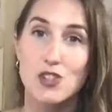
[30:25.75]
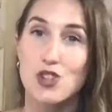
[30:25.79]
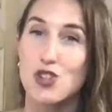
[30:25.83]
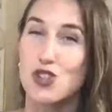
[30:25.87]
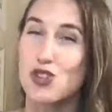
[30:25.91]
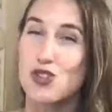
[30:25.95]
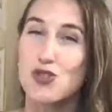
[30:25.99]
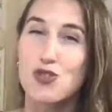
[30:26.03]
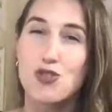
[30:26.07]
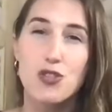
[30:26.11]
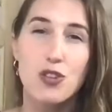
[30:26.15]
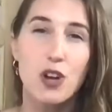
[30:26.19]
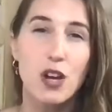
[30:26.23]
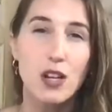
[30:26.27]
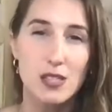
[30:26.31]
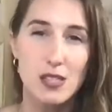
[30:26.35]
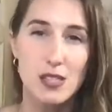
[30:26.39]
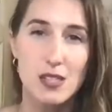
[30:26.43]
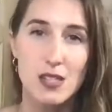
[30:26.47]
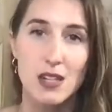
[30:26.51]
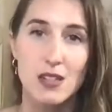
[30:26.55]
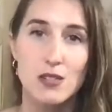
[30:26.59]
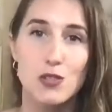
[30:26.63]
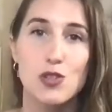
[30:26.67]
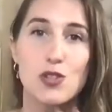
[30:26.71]
Just
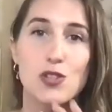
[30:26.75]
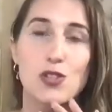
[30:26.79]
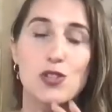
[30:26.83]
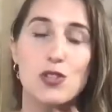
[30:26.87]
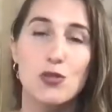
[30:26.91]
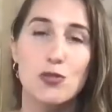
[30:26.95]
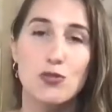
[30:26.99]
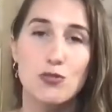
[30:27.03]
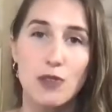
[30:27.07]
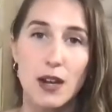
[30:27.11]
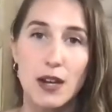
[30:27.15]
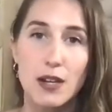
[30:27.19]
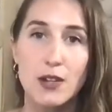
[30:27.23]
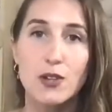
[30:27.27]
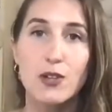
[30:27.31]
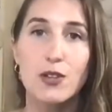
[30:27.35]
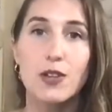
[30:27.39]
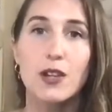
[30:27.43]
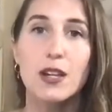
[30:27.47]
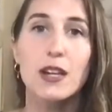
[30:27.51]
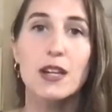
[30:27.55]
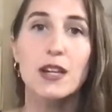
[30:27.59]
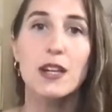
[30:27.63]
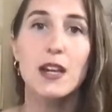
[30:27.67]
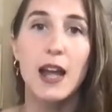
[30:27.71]
trusting, just
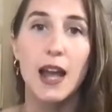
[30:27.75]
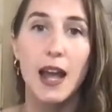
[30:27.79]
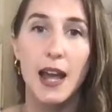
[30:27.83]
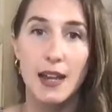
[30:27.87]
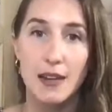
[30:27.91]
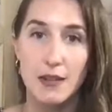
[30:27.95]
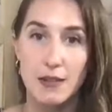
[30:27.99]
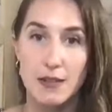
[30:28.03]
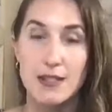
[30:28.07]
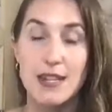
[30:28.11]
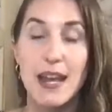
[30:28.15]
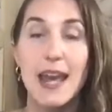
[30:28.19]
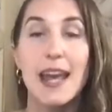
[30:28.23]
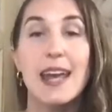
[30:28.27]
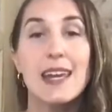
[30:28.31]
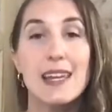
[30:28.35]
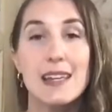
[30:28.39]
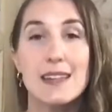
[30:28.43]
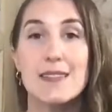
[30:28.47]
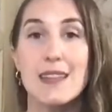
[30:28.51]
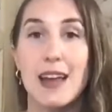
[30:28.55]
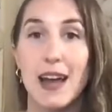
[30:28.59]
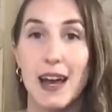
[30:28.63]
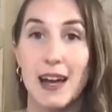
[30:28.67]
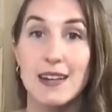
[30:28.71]
surrendering and
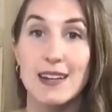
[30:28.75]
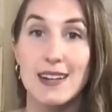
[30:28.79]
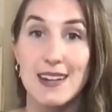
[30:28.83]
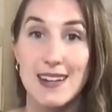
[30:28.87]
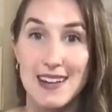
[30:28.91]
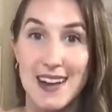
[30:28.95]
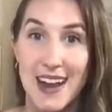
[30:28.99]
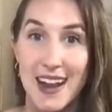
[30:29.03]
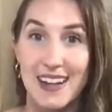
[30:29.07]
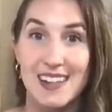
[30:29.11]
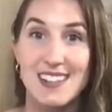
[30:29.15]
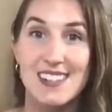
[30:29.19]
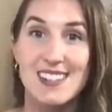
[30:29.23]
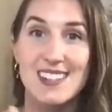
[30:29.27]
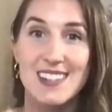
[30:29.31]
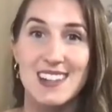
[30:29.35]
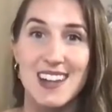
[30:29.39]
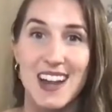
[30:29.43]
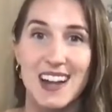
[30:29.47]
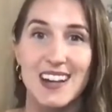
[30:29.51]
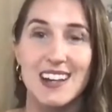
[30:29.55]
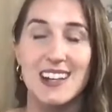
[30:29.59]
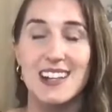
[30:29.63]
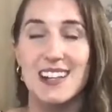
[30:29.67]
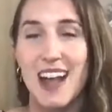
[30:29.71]
taking that next
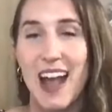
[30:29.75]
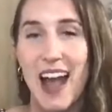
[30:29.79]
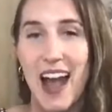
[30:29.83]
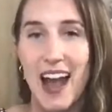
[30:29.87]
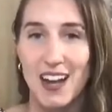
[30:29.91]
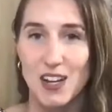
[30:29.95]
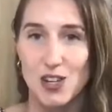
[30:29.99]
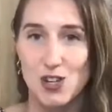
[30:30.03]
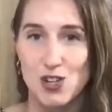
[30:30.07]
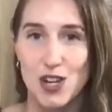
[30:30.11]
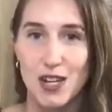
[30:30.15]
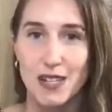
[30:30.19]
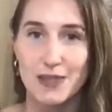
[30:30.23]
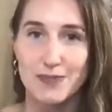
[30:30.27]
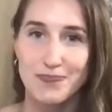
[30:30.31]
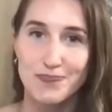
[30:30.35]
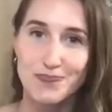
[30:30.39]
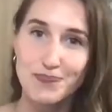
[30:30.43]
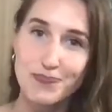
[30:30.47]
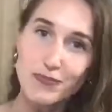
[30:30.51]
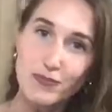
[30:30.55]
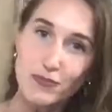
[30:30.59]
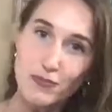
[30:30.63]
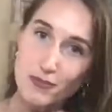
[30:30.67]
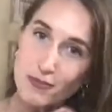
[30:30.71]
guided action.
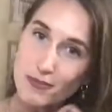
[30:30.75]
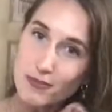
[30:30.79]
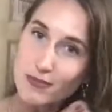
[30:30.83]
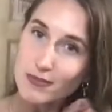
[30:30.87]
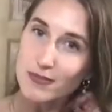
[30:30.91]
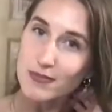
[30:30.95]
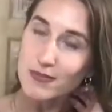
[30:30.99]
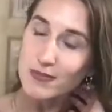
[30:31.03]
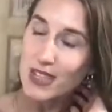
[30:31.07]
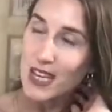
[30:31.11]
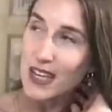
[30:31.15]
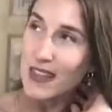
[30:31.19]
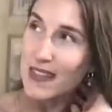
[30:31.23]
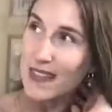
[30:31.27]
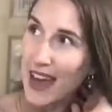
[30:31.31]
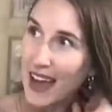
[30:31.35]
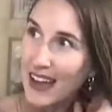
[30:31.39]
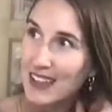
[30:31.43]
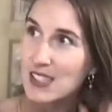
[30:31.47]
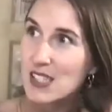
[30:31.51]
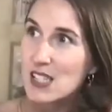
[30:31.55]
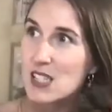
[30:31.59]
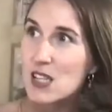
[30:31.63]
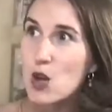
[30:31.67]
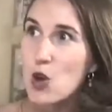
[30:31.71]

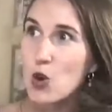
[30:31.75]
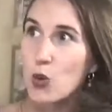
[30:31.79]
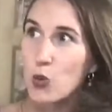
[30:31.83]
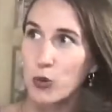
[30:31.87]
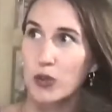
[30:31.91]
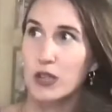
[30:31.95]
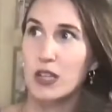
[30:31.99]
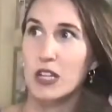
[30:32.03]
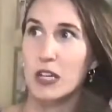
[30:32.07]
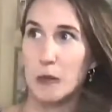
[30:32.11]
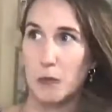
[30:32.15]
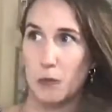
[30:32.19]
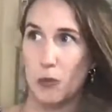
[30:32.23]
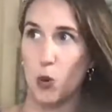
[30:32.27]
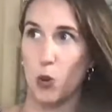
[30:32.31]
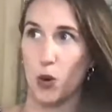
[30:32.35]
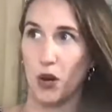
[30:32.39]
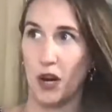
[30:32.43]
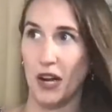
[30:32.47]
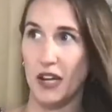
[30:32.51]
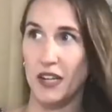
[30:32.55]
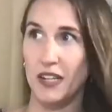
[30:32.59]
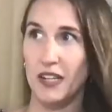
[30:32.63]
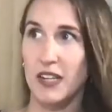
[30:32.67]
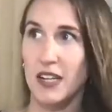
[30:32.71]
That's really
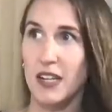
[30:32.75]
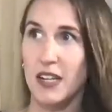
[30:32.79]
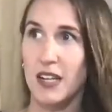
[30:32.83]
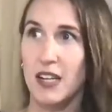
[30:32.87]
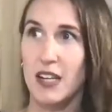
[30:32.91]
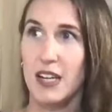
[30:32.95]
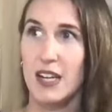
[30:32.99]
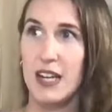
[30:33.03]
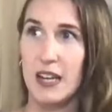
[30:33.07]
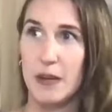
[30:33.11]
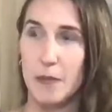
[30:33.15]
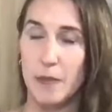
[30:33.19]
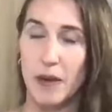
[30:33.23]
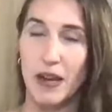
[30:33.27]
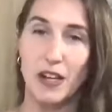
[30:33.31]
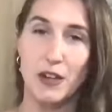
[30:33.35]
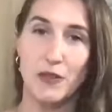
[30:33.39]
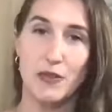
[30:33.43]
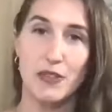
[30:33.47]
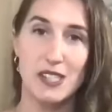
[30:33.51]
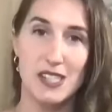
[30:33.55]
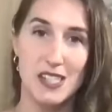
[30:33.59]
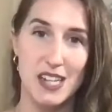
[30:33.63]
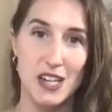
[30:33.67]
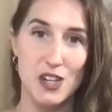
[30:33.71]
important in
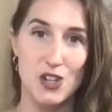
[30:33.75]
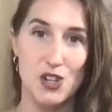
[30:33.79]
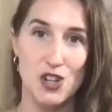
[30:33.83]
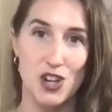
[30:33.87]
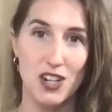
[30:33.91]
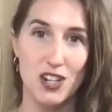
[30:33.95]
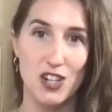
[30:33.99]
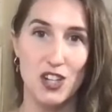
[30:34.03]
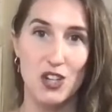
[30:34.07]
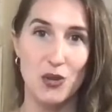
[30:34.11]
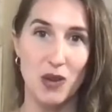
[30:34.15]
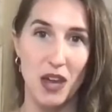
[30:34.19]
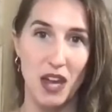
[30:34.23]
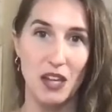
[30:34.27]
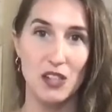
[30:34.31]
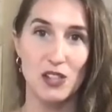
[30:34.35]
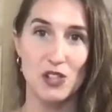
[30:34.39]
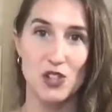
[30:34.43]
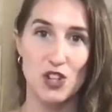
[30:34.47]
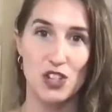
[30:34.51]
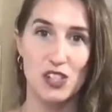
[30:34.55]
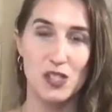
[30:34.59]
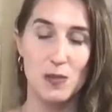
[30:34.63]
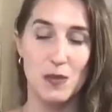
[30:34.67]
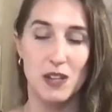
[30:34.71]
manifestation. You can't
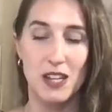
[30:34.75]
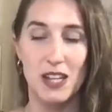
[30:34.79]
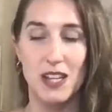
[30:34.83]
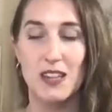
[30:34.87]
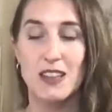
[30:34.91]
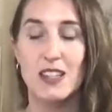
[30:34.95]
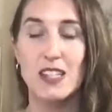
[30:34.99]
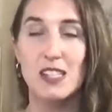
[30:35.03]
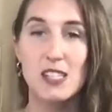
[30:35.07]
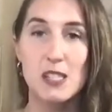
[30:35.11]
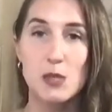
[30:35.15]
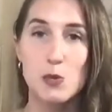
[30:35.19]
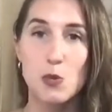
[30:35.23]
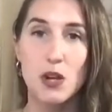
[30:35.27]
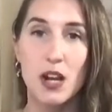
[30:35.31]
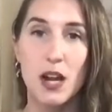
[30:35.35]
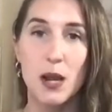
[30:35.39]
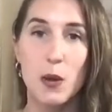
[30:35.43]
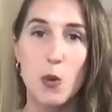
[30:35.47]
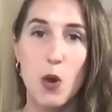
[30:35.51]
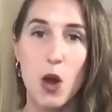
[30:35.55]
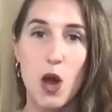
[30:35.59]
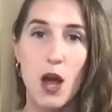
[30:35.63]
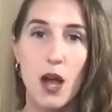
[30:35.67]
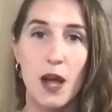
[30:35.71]
just be like, this is what I
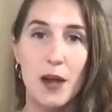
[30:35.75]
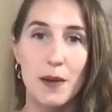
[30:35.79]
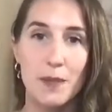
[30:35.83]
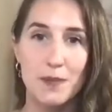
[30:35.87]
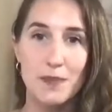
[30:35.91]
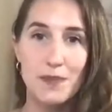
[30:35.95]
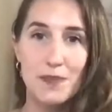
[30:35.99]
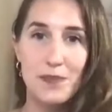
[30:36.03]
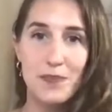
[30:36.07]
want.